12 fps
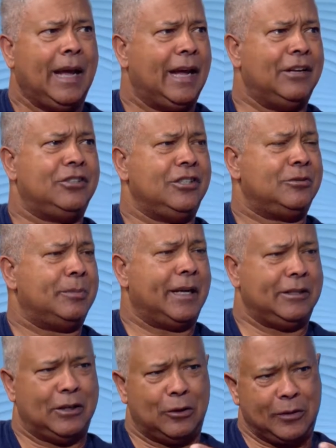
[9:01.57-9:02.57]
And she's
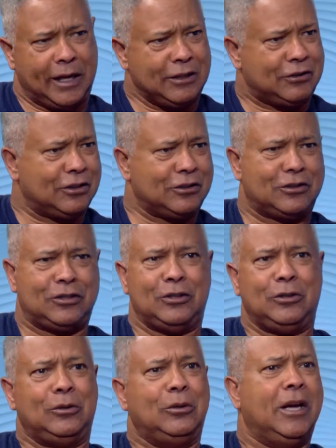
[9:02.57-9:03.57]
made donations
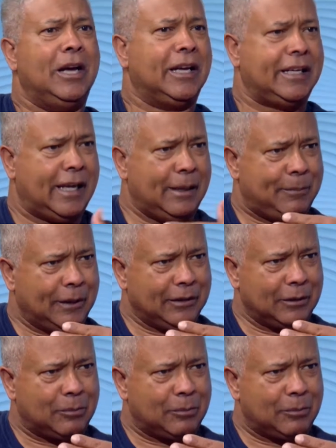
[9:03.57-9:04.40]
to keeping the